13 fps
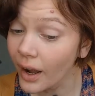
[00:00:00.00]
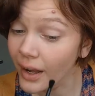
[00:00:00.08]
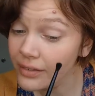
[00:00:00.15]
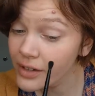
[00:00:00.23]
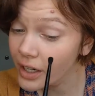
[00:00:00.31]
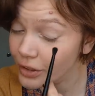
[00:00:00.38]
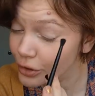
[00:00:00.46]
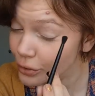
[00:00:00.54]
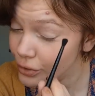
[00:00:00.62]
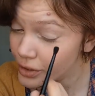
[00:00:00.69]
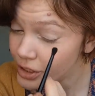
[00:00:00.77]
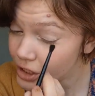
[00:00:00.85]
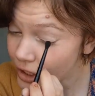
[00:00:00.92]
I have not
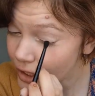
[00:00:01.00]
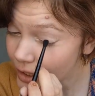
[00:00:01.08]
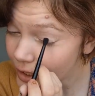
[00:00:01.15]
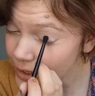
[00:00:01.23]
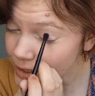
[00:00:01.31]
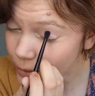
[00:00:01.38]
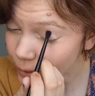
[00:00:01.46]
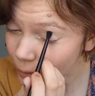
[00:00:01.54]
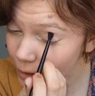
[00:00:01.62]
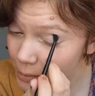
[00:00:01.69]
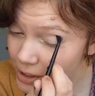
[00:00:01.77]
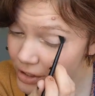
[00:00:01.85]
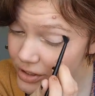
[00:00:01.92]
used this shade yet, so I
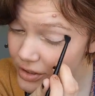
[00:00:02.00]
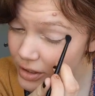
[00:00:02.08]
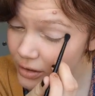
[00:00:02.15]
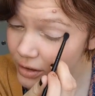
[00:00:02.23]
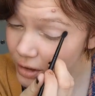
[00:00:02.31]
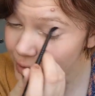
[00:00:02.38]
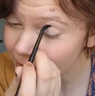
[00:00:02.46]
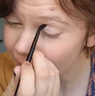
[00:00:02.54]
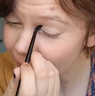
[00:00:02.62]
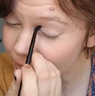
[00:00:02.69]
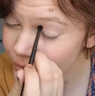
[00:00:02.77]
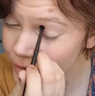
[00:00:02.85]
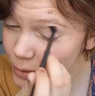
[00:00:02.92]
want to be just a little bit
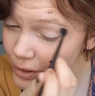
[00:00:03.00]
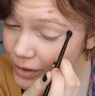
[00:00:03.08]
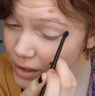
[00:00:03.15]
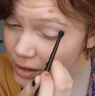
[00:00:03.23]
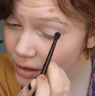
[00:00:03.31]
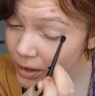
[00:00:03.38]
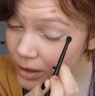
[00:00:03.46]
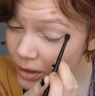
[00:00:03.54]
careful with it.